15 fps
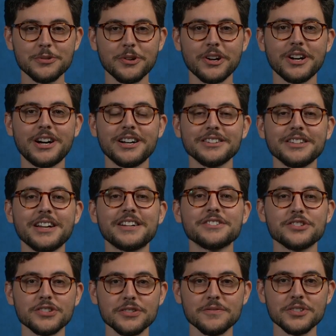our online
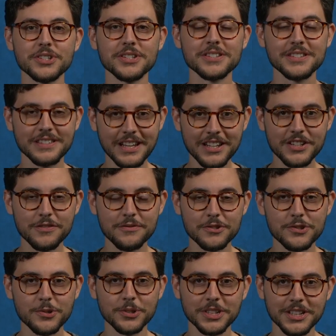services. Thank you for
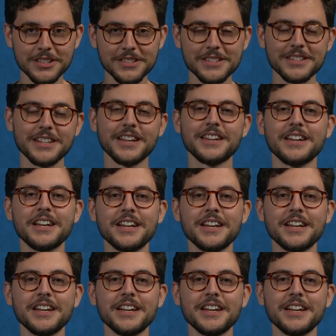joining us today.